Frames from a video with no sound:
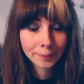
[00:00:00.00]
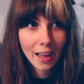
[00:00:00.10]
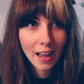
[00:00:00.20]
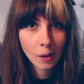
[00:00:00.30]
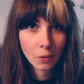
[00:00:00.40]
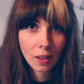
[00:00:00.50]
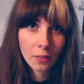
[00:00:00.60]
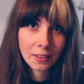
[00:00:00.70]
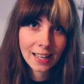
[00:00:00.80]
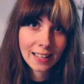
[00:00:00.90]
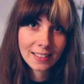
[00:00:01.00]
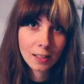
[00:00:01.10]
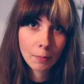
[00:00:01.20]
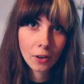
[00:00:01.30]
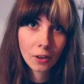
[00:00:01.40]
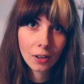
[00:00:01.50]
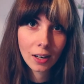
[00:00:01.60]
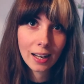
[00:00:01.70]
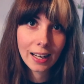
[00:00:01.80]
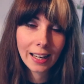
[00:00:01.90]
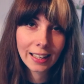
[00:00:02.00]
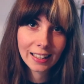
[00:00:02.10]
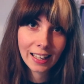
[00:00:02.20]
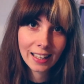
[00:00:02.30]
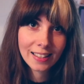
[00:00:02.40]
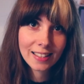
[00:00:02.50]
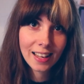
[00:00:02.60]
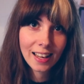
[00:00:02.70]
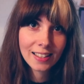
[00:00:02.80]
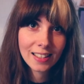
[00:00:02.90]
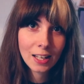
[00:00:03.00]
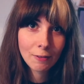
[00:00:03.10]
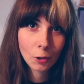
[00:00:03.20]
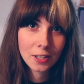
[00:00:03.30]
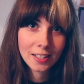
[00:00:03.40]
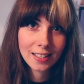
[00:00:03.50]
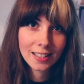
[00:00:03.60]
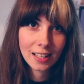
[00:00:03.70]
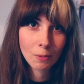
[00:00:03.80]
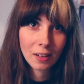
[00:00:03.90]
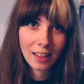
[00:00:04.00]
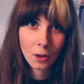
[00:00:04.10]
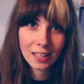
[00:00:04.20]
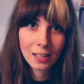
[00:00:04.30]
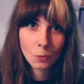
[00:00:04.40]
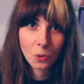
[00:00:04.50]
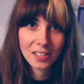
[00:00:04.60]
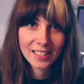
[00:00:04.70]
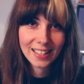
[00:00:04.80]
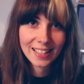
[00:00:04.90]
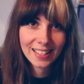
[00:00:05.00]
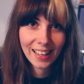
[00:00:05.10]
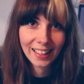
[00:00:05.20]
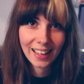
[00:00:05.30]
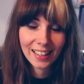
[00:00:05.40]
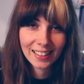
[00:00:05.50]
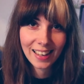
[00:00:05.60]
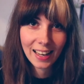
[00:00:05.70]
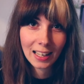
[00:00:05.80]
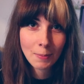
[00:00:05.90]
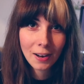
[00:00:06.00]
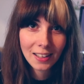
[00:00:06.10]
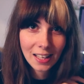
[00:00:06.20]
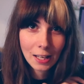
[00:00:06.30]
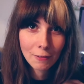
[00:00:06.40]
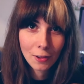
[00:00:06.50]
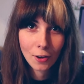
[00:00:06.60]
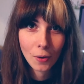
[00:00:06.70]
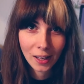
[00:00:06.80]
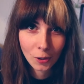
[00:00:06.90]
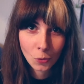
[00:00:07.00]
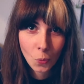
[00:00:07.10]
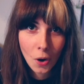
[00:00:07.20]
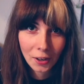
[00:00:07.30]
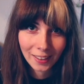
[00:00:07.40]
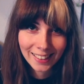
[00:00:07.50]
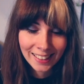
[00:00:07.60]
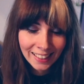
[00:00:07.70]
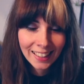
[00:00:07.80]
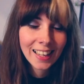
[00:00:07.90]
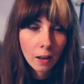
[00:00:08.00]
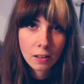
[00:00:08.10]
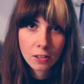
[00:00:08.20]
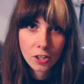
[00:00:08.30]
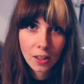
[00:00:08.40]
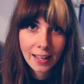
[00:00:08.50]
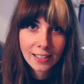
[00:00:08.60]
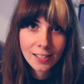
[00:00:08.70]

and without the tax number I can't send invoices, and without invoices I can't get any money even though I could work. So that